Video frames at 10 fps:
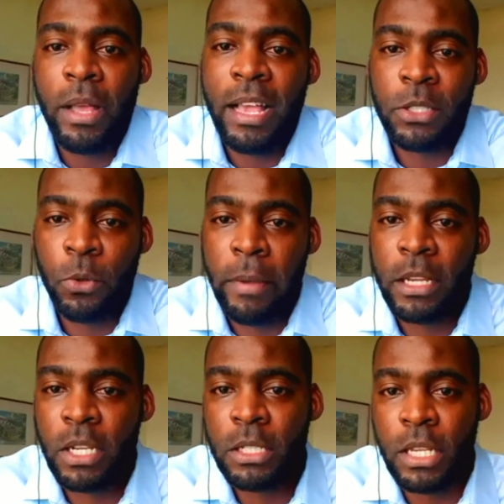as you
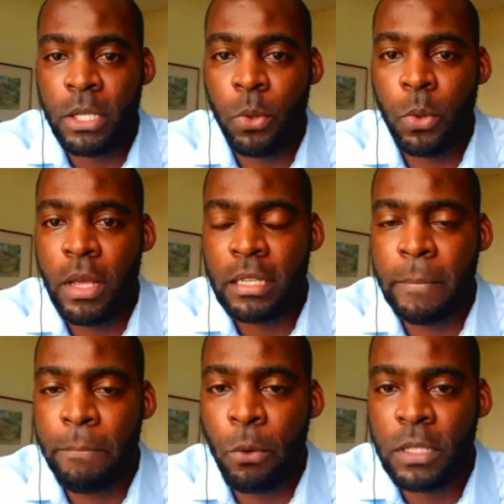mentioned just now,
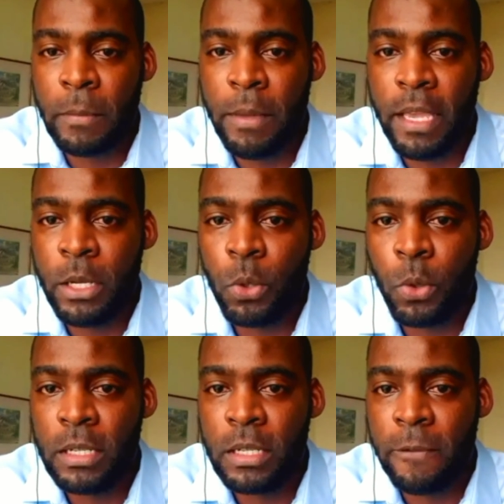as opposed to being
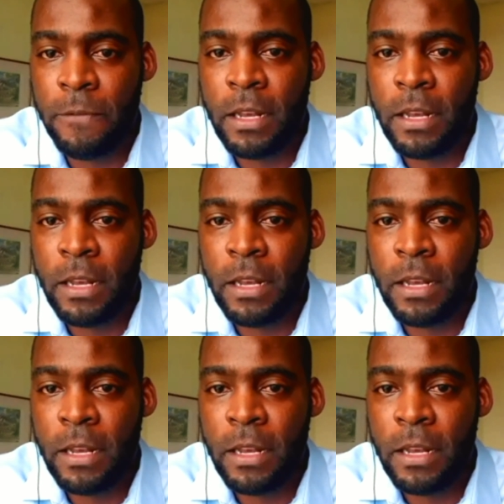indoors and